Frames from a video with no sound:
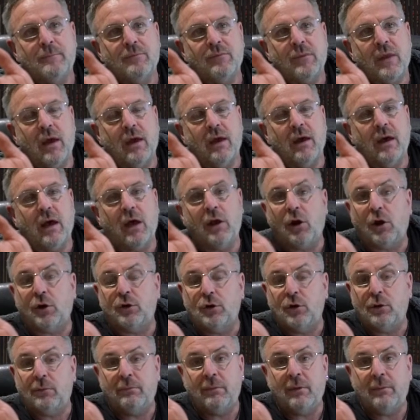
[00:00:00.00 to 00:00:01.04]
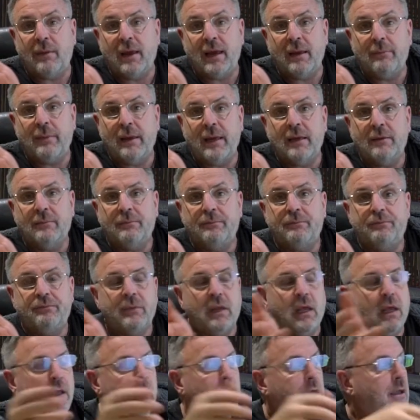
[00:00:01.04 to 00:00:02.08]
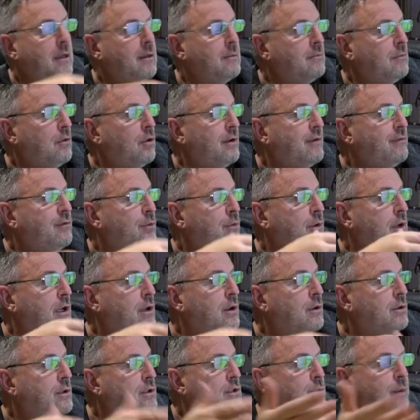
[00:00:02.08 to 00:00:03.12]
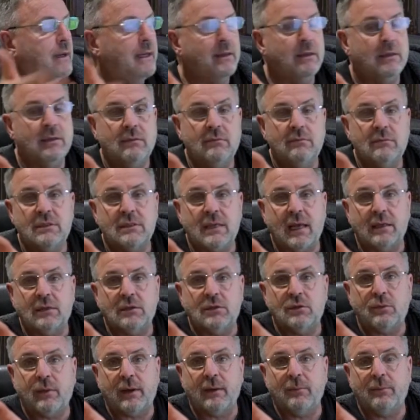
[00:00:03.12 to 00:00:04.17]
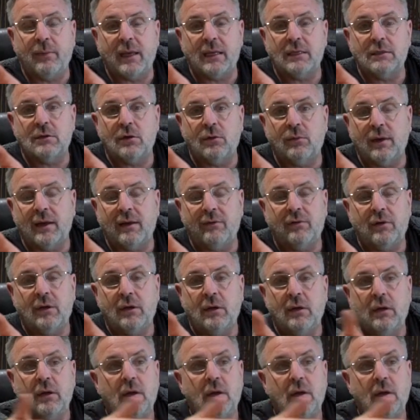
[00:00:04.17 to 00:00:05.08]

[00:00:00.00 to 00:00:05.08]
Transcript: an odd number, maybe, or if you want to go to 20 cents, 20 pence, or whatever,